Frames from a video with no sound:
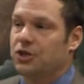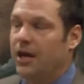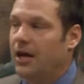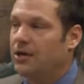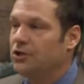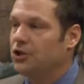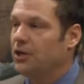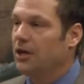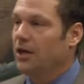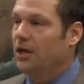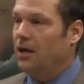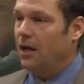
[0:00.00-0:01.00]
change
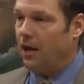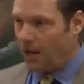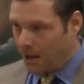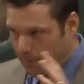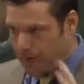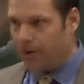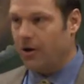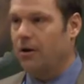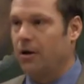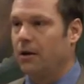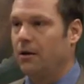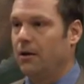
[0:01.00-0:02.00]
in
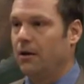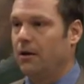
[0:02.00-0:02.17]
America